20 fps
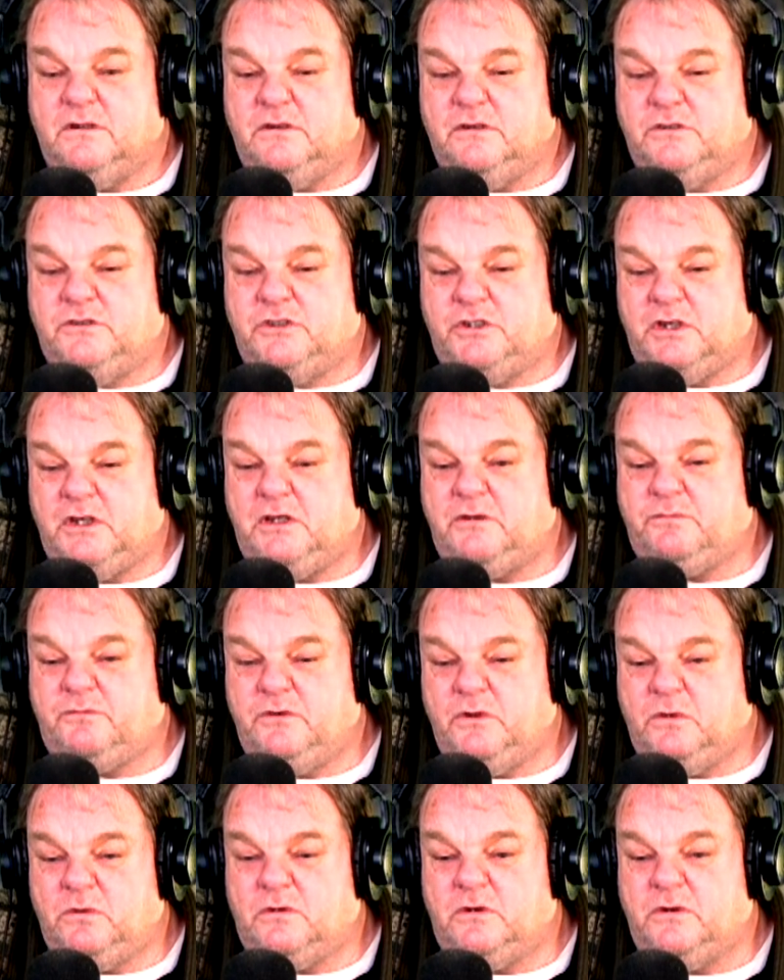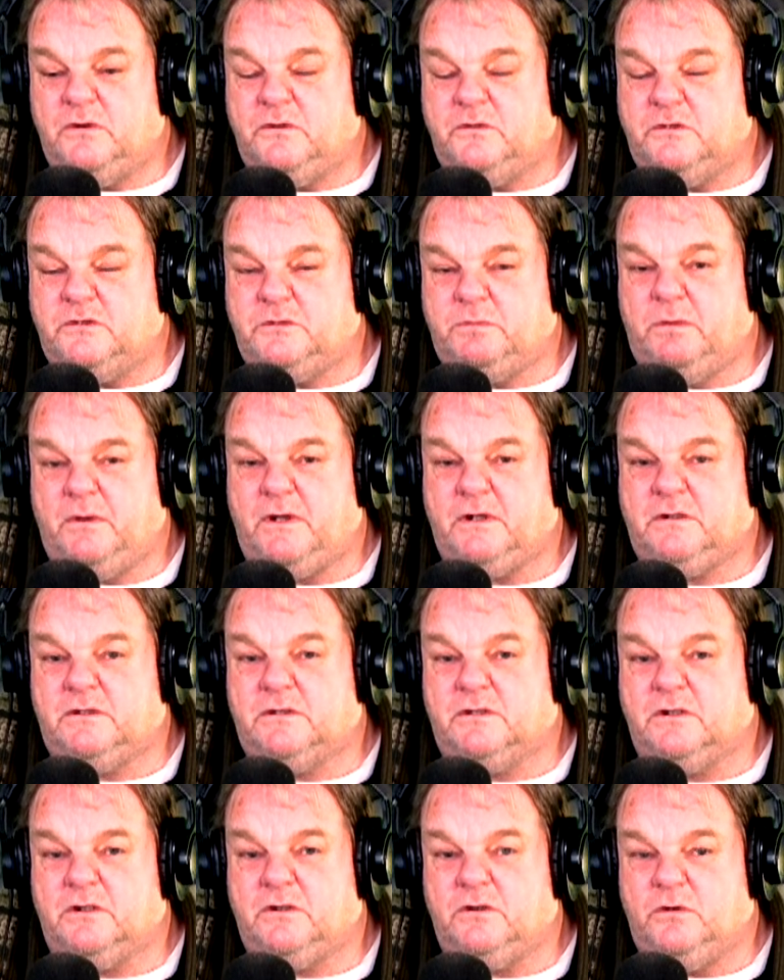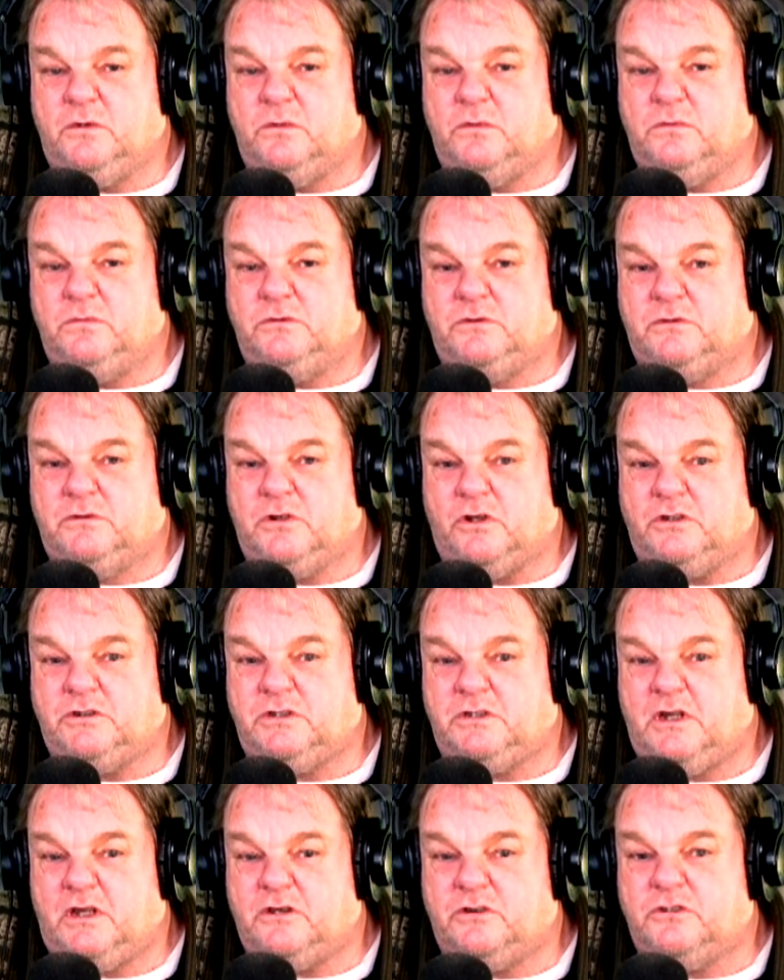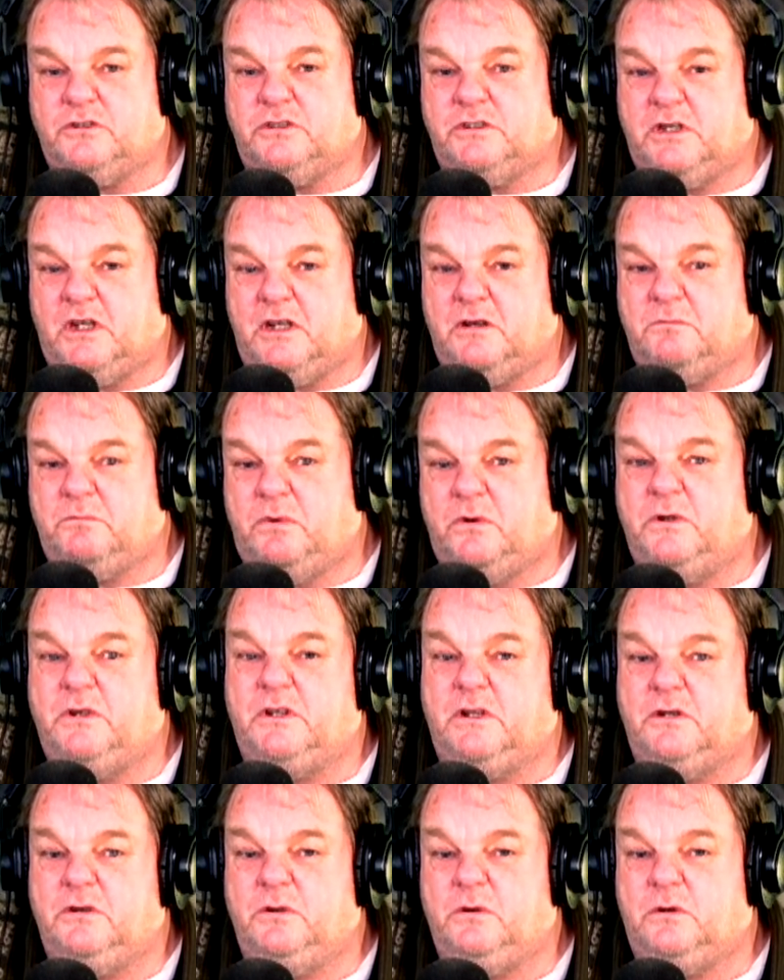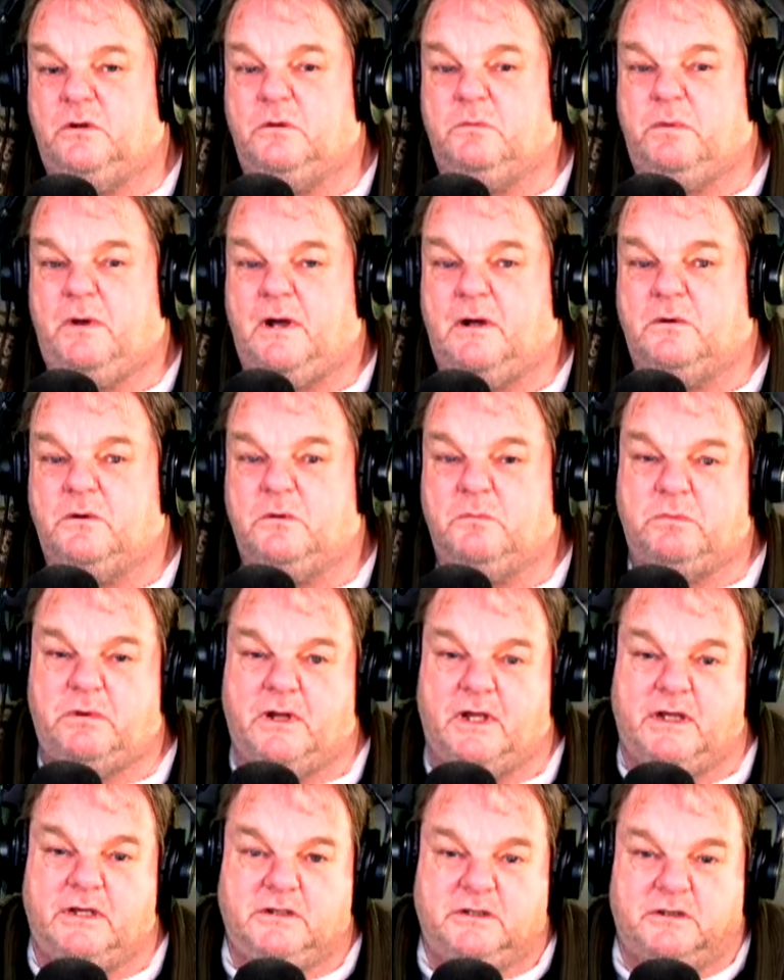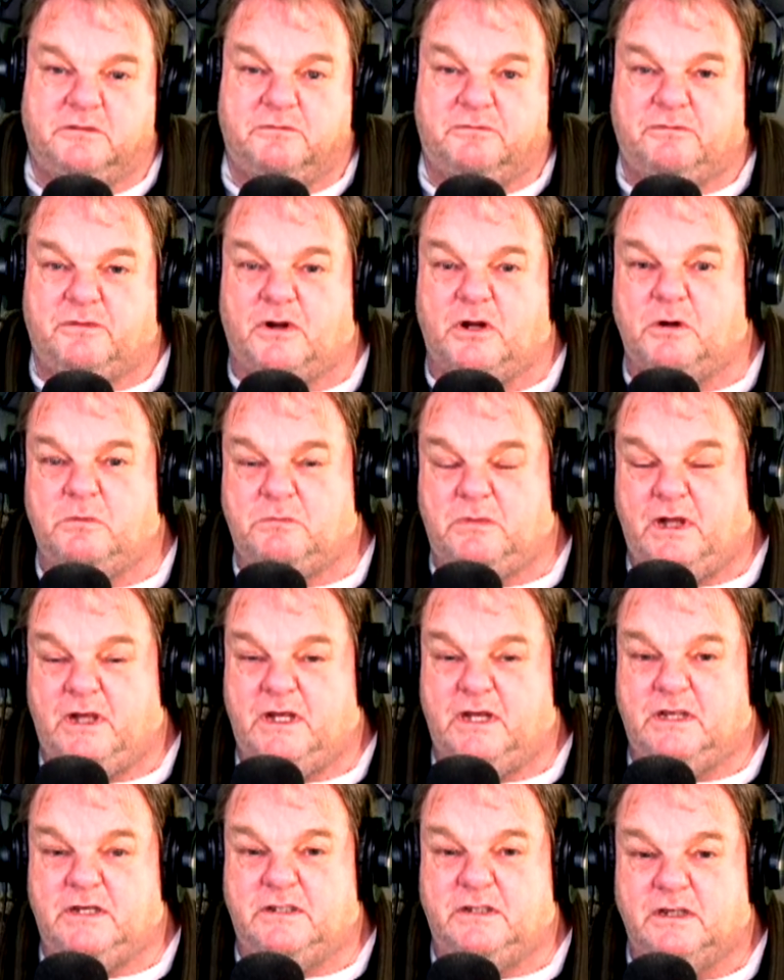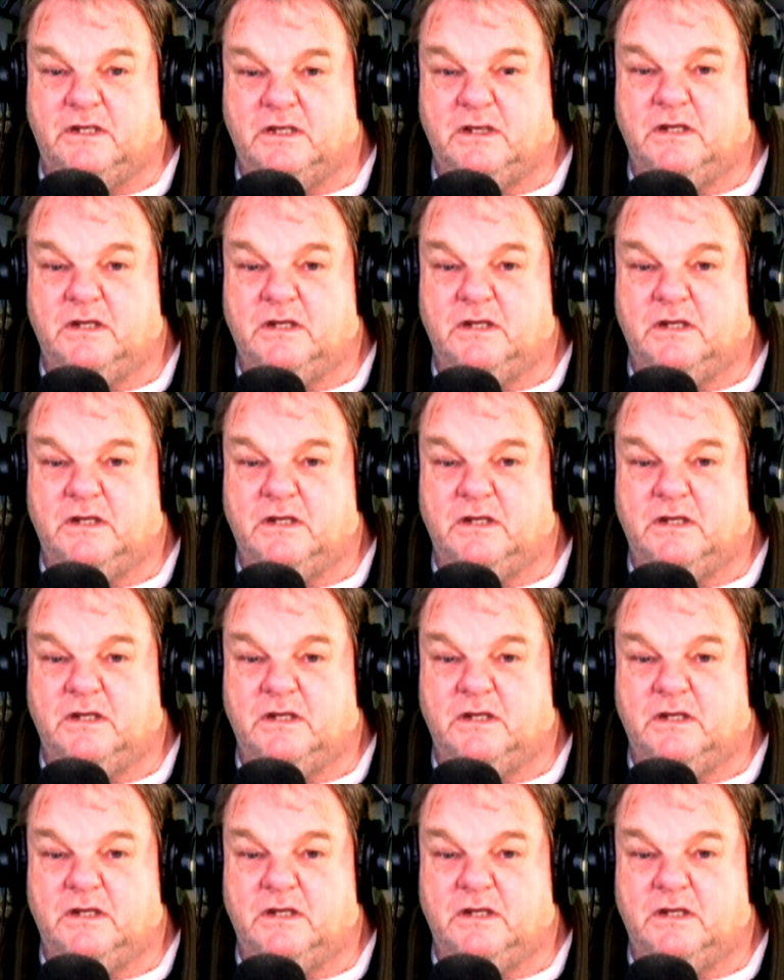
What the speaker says: Chief Nuclear Inspector who doesn't understand putting a nuclear power plant in farmland